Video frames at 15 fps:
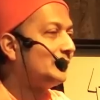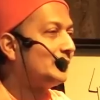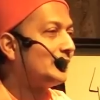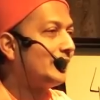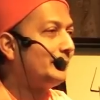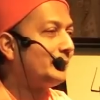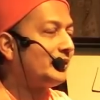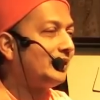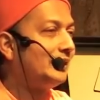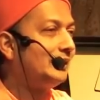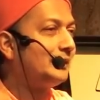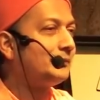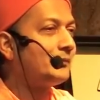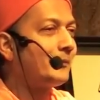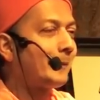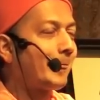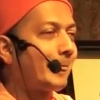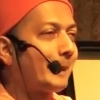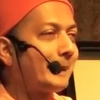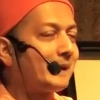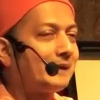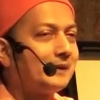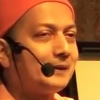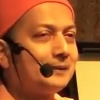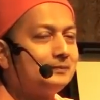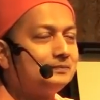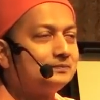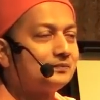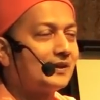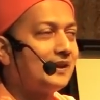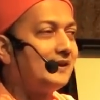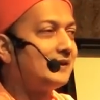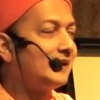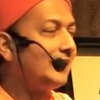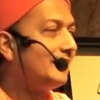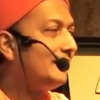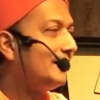comes in is an